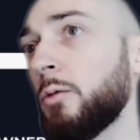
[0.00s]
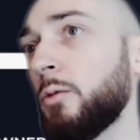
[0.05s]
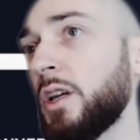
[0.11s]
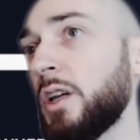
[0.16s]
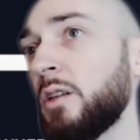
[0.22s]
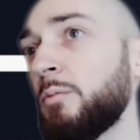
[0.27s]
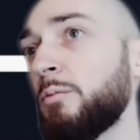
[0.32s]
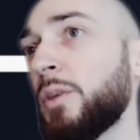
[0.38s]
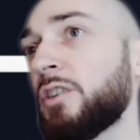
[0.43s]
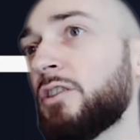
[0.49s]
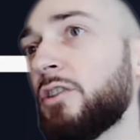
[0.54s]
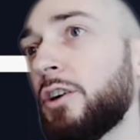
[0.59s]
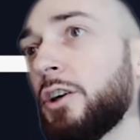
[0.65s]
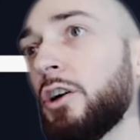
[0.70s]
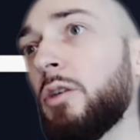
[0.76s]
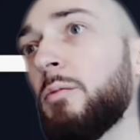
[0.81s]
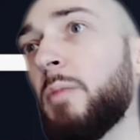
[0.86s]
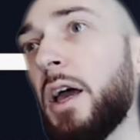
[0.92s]
with
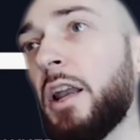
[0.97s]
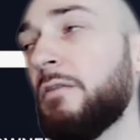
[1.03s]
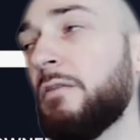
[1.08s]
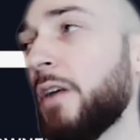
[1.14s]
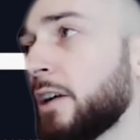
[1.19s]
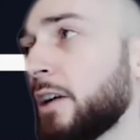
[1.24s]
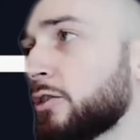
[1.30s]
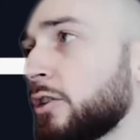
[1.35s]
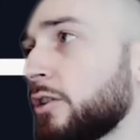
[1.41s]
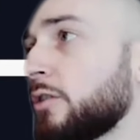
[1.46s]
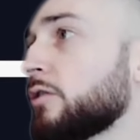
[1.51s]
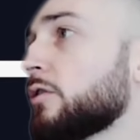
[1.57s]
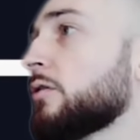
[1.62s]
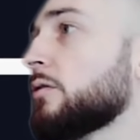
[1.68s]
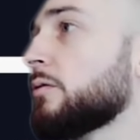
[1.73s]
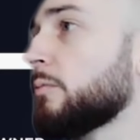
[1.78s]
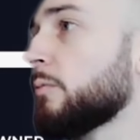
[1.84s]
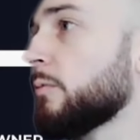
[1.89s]
material manufacturers.